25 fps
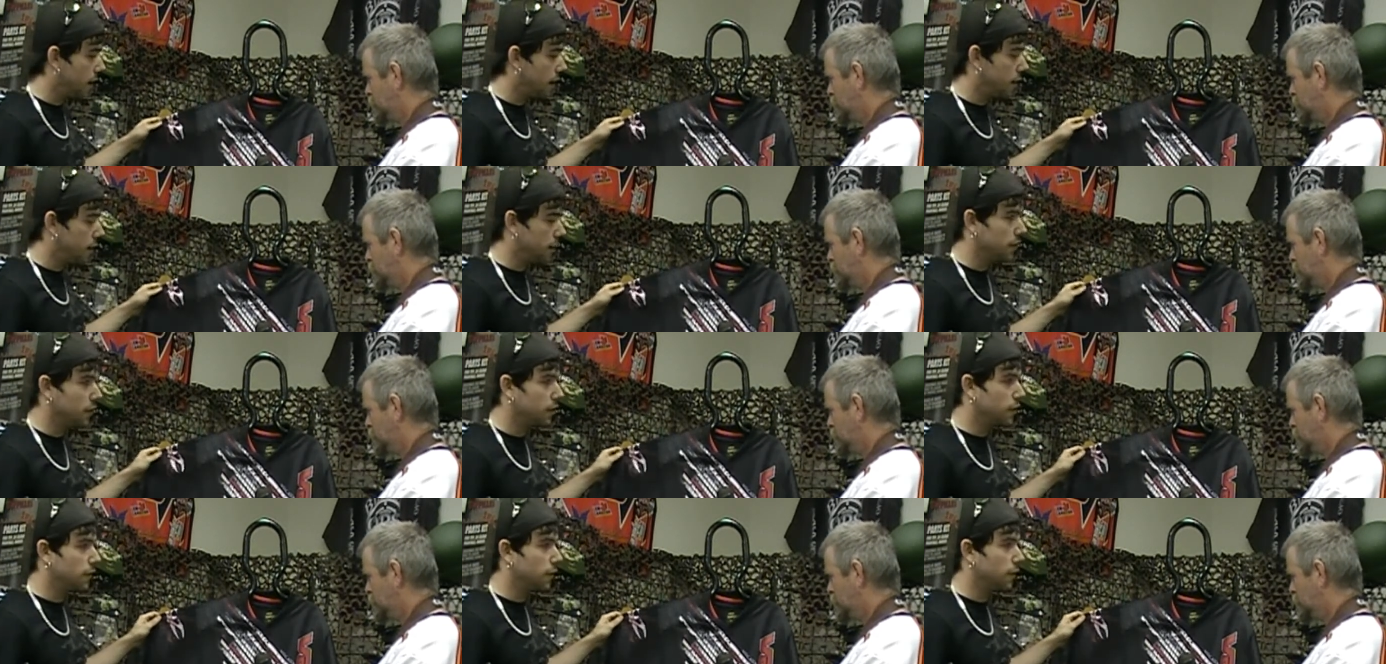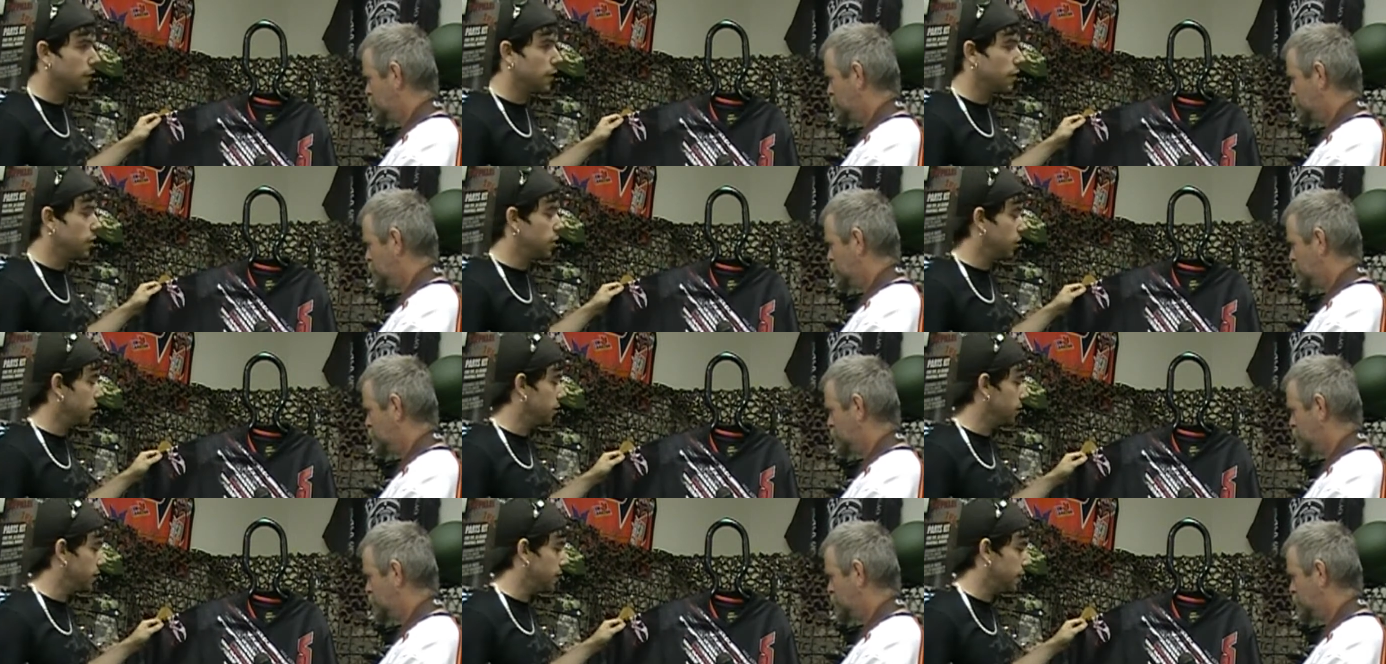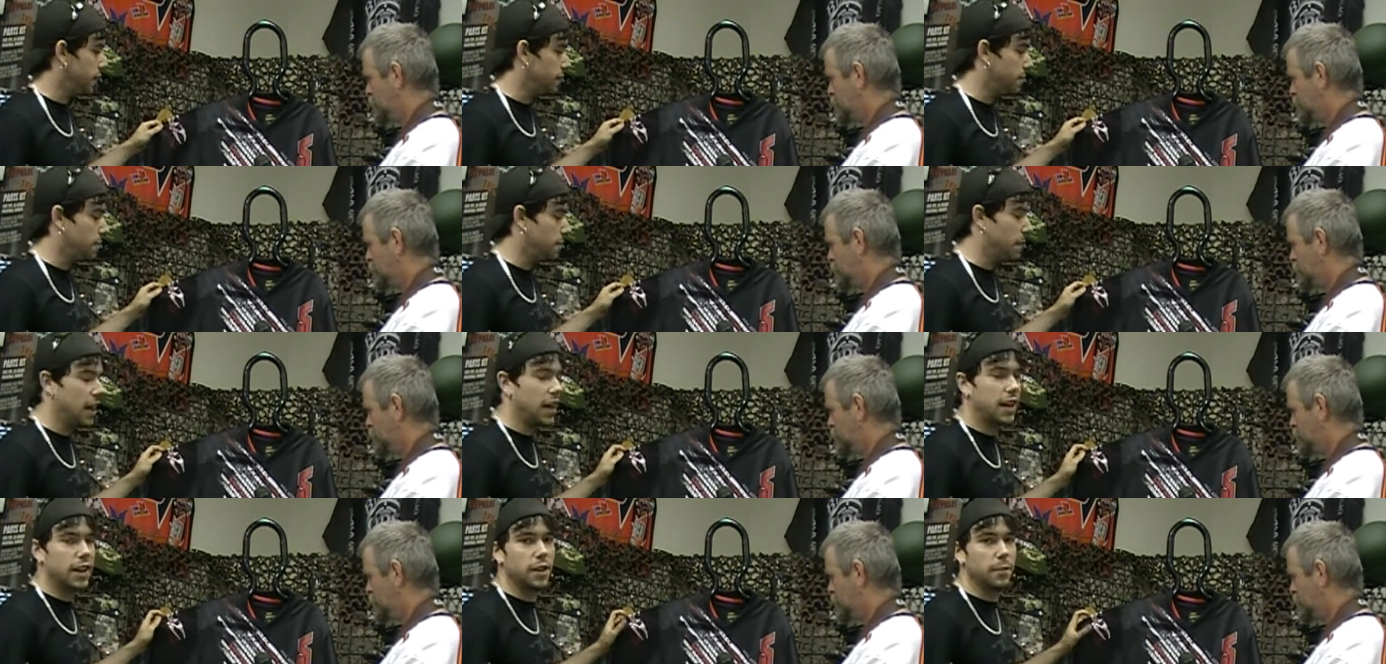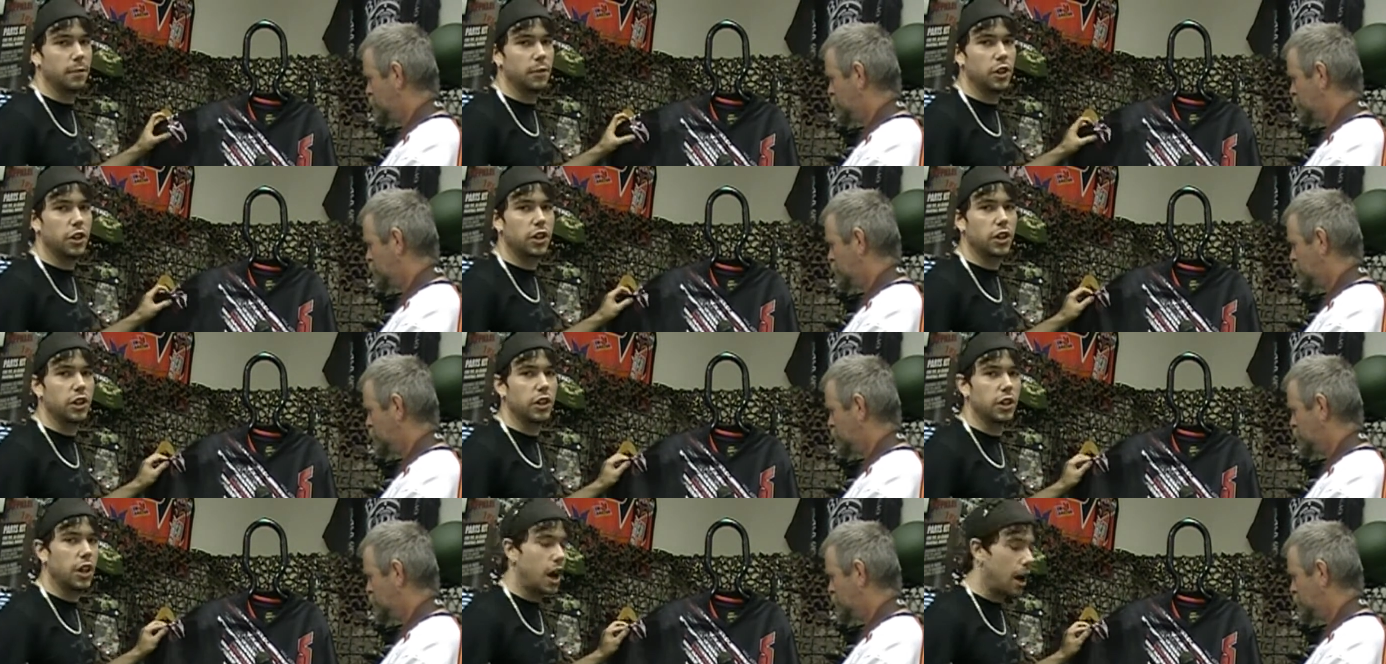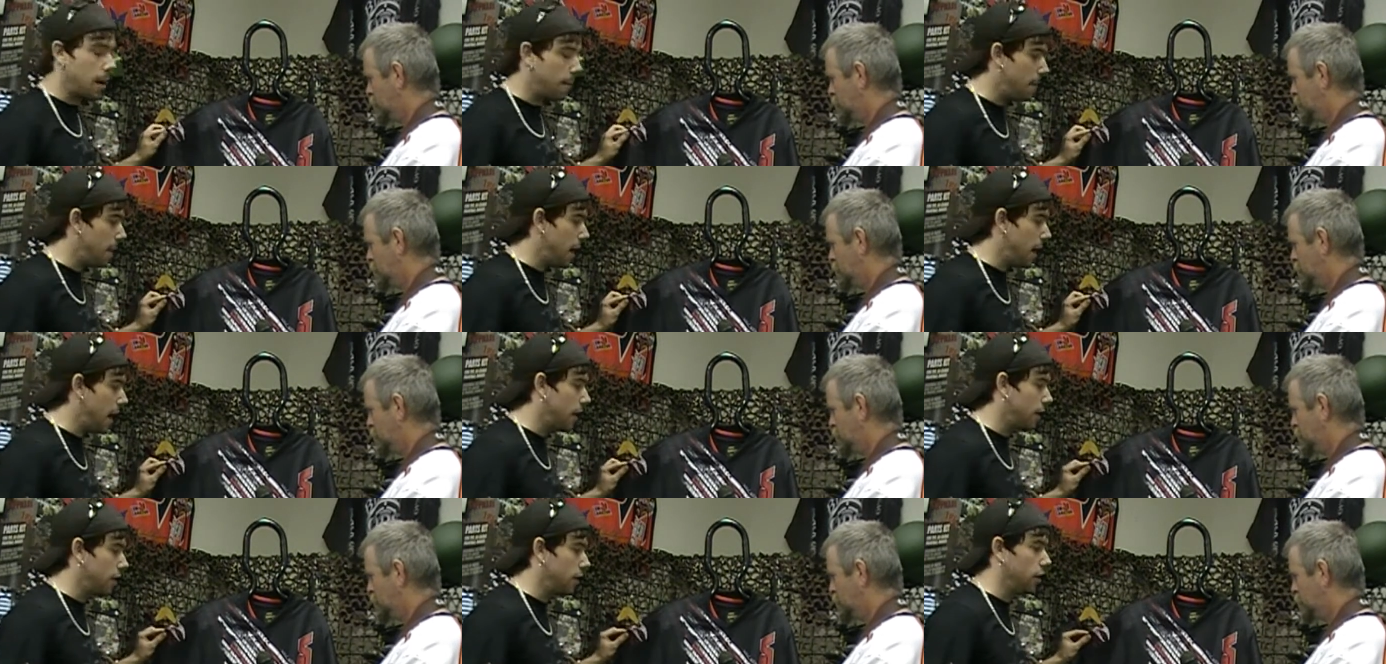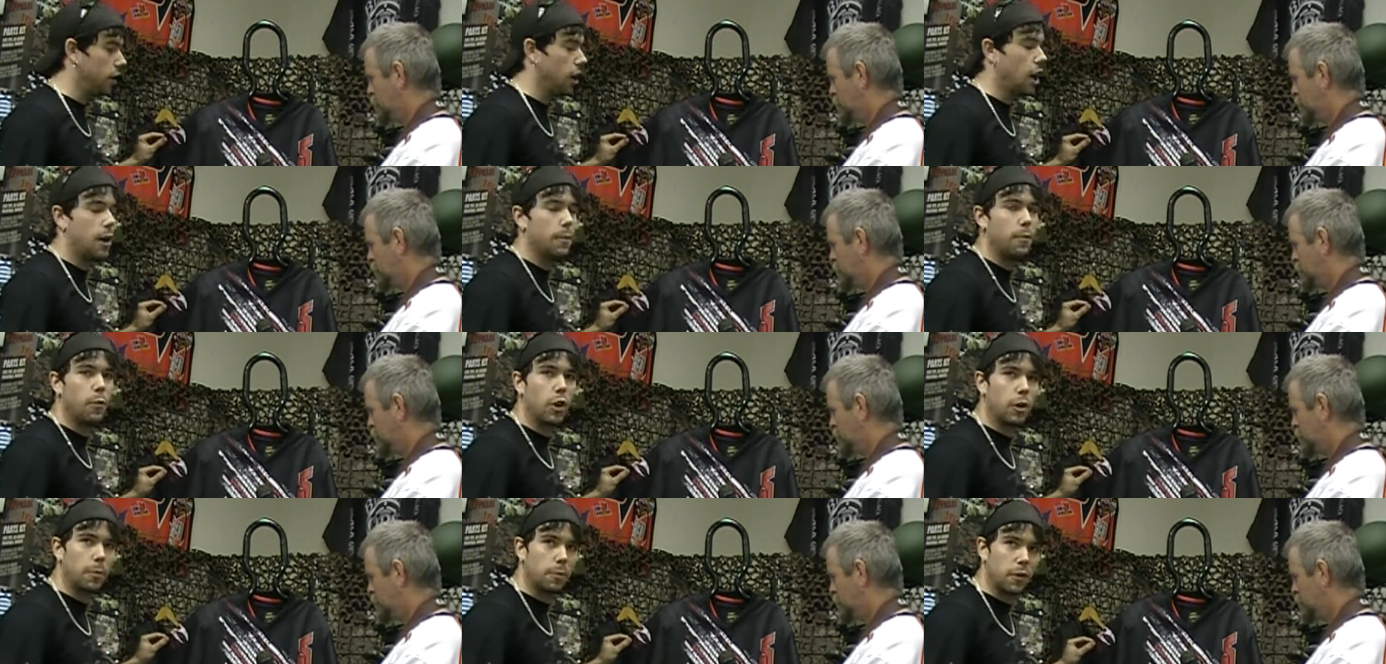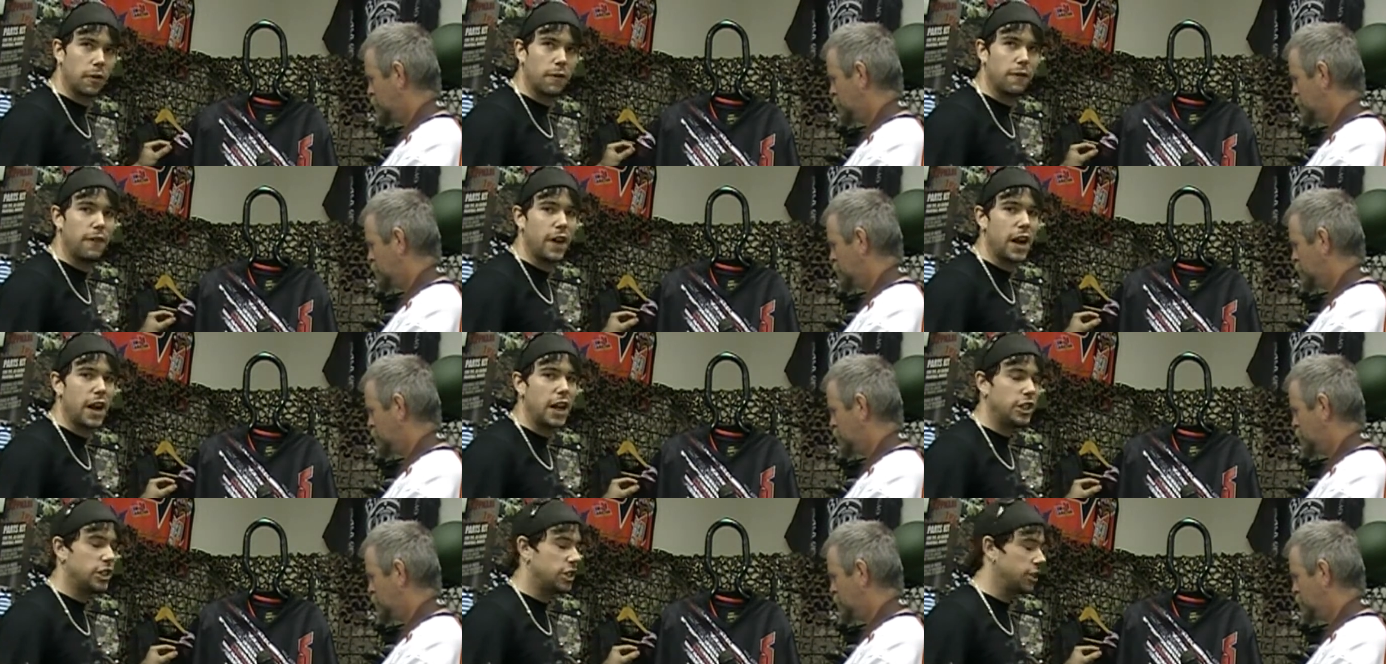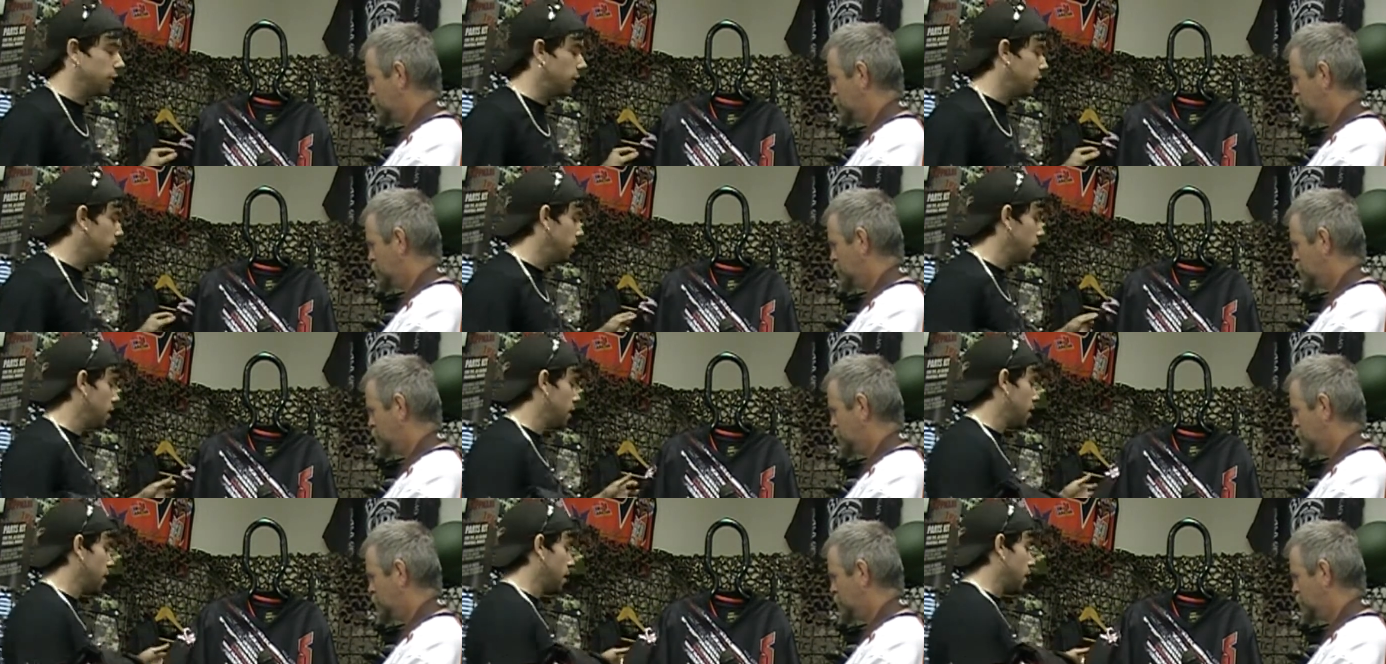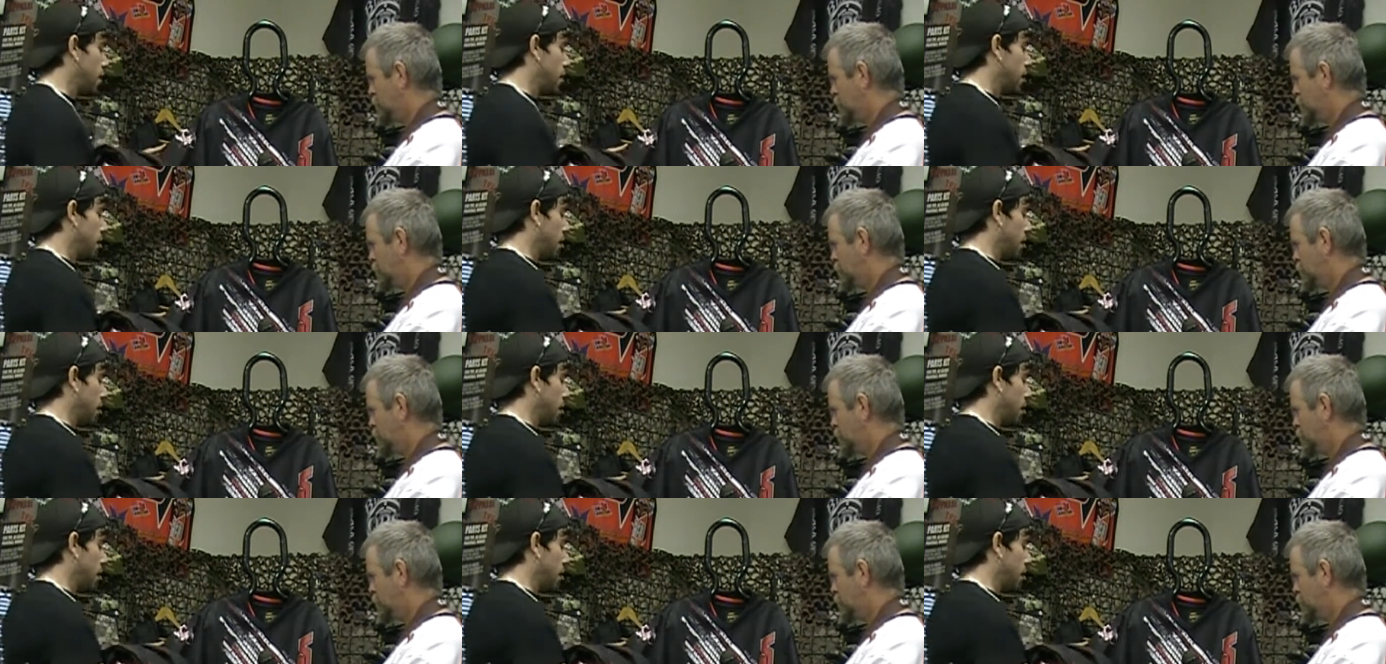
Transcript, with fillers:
Speaker 1: patterns for the jerseys, making them look a lot better, a lot more professional.